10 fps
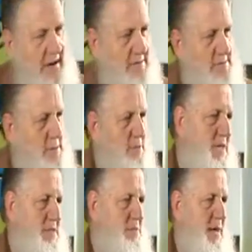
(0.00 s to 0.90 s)
some
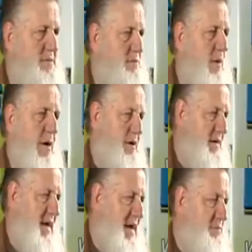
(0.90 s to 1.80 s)
things about the park
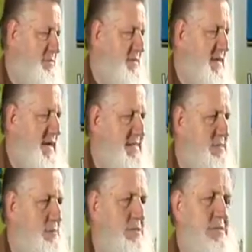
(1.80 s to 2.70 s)
and the animals. And I asked
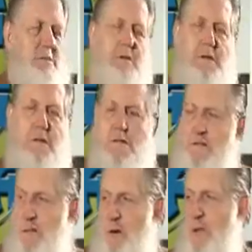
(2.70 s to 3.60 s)
her, do
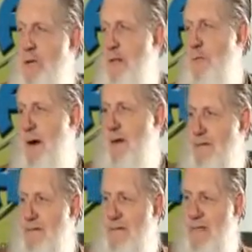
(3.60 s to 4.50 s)
you know anything about
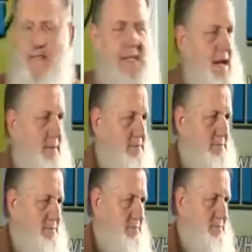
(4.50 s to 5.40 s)
Islam?
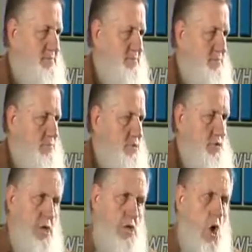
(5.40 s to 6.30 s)
She
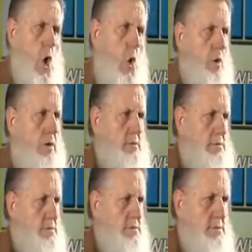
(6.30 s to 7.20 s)
said, no.
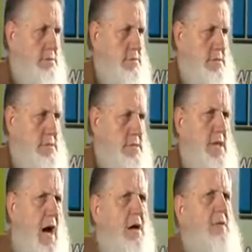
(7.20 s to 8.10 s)

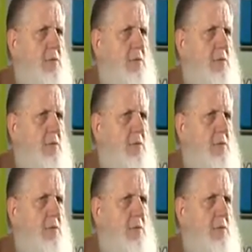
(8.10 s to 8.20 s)
Not,